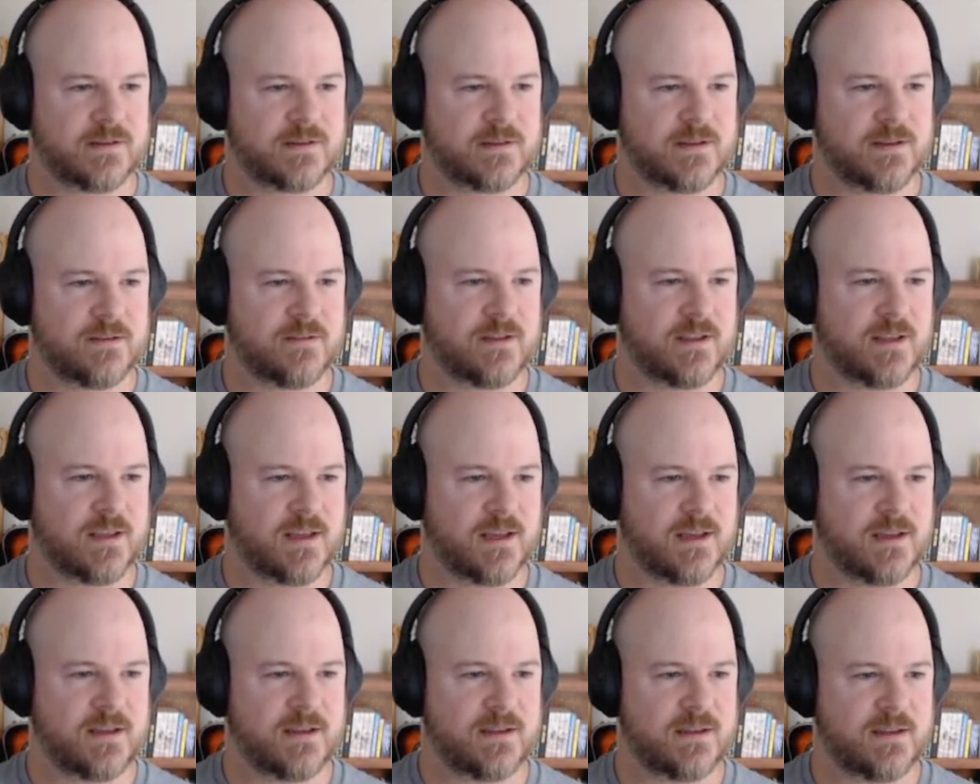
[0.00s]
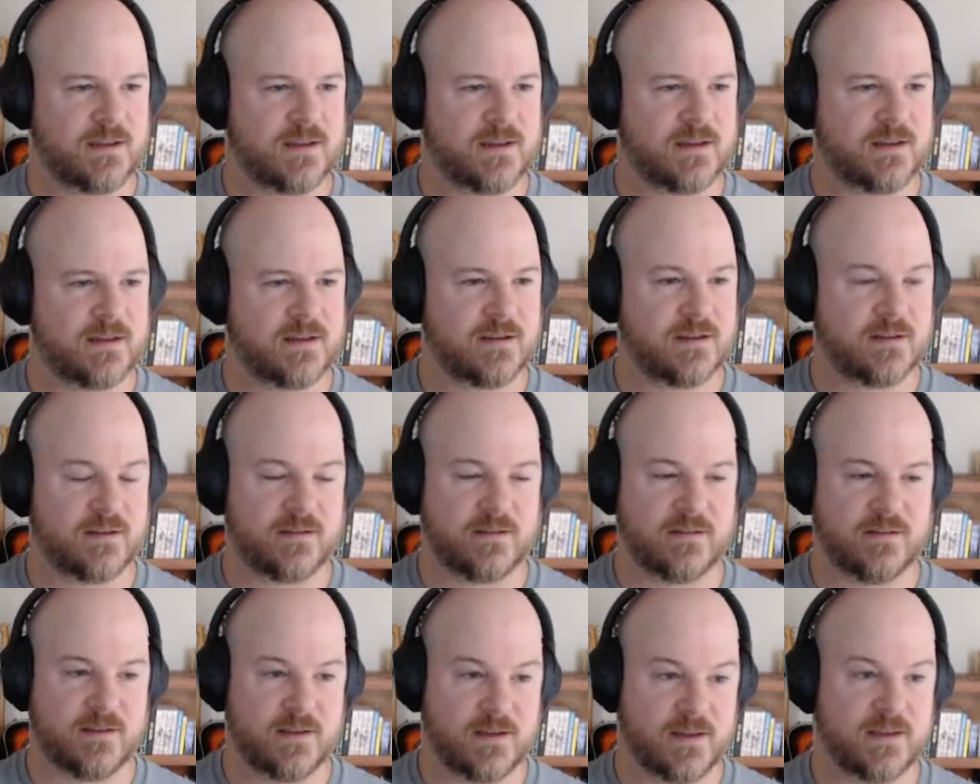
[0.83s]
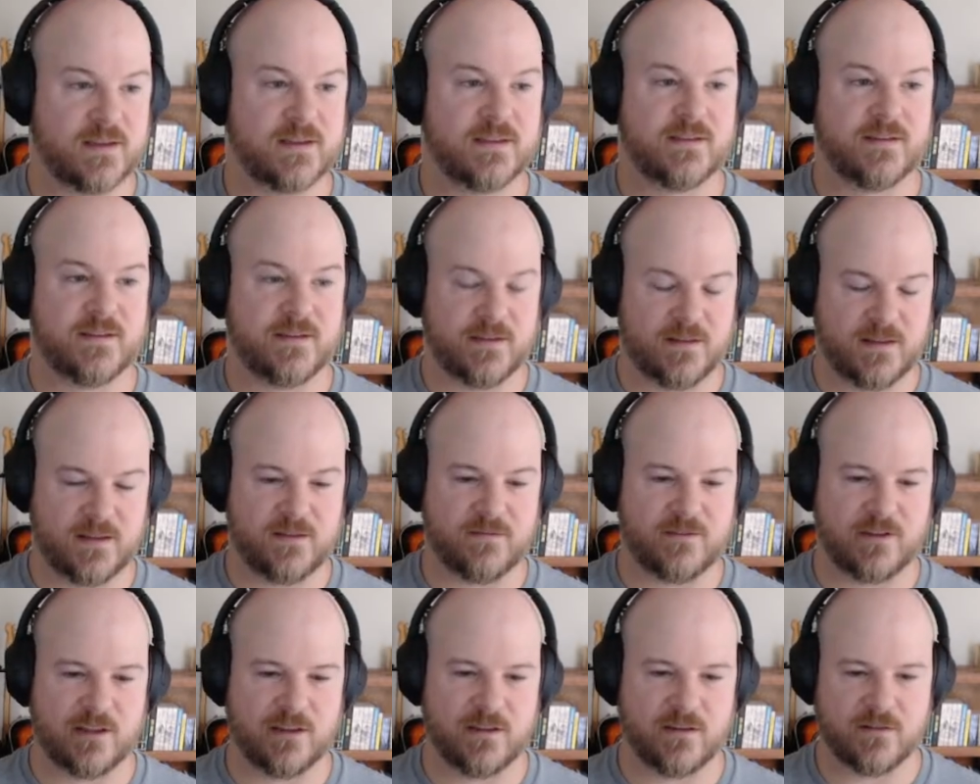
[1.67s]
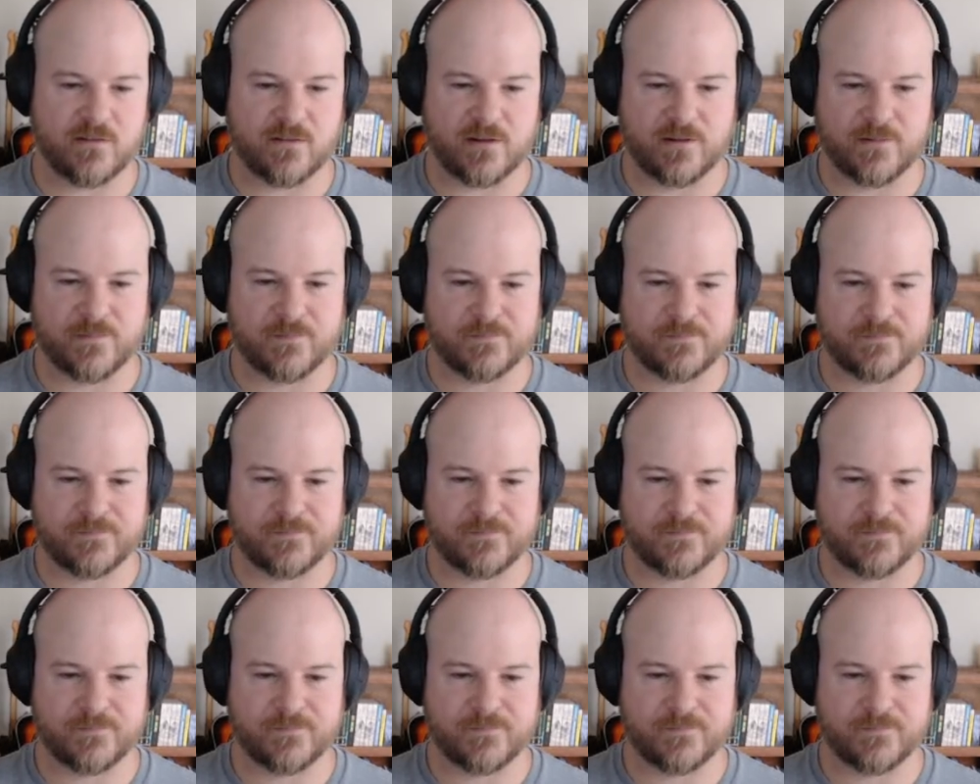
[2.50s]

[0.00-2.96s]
7, 8, 10, 11. Okay.